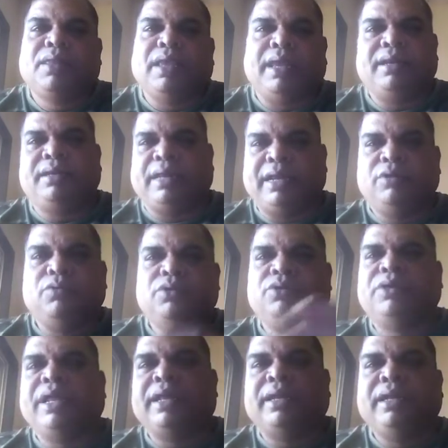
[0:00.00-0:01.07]
And I don't want
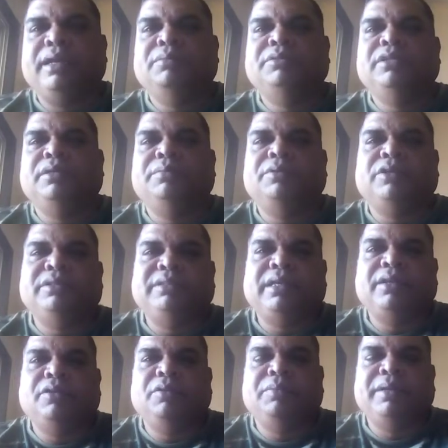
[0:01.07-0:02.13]
to take names here because
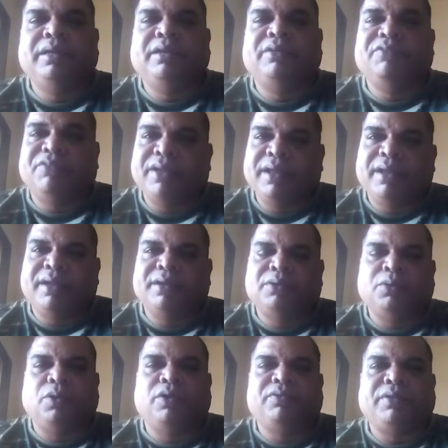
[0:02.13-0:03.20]
then it will be unfair
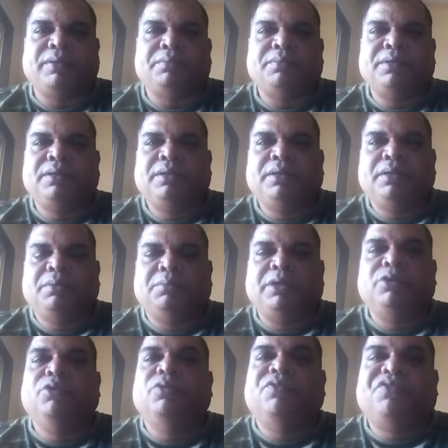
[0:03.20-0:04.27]
to all of them. But
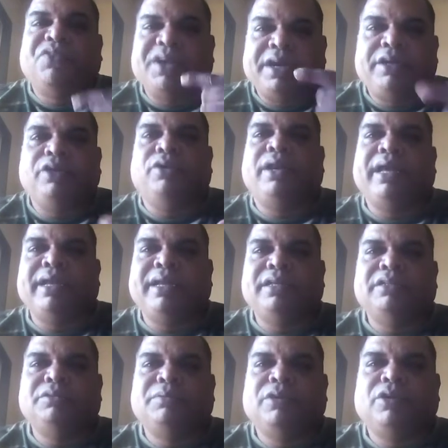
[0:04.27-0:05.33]
you forget your
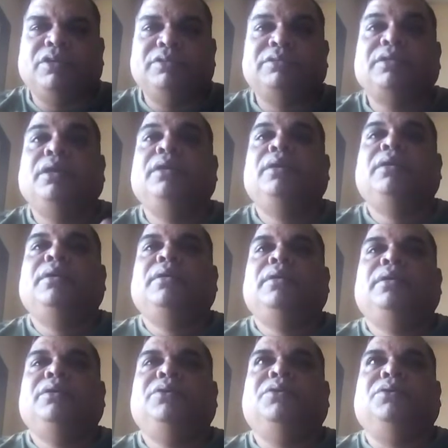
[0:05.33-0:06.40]
lines because
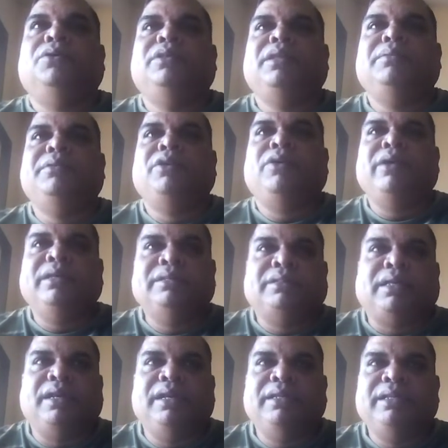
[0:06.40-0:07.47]
you hold them in awe, and
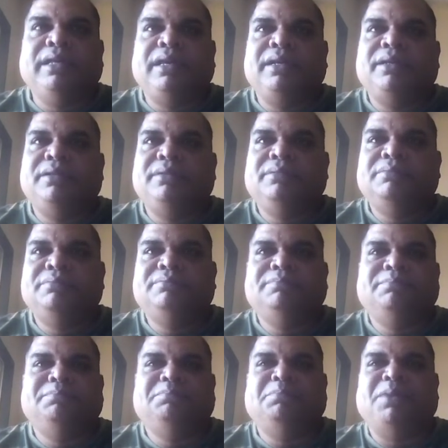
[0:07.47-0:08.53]
suddenly they are
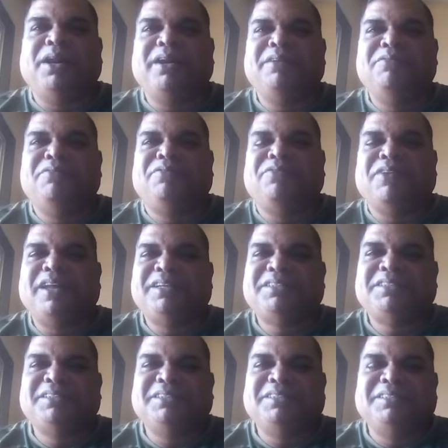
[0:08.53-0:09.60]
in blood and
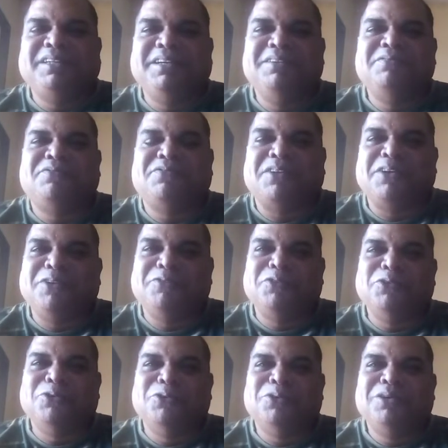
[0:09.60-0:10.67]
flesh in front of
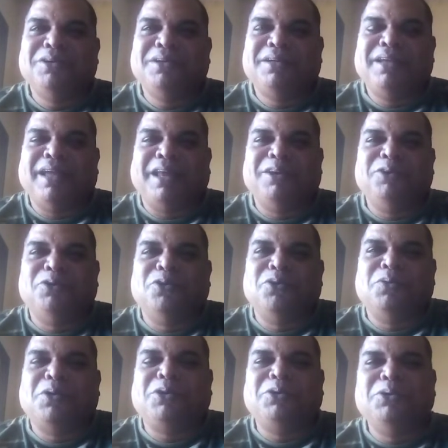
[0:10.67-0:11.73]
you, and you don't know
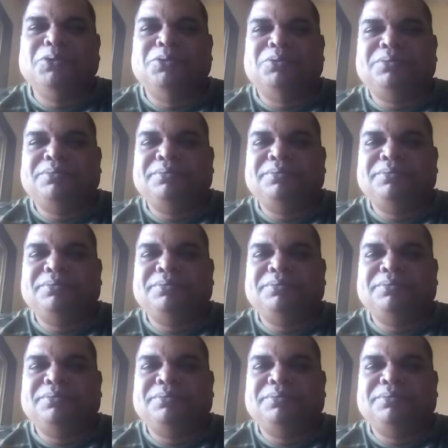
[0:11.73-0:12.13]
what to do.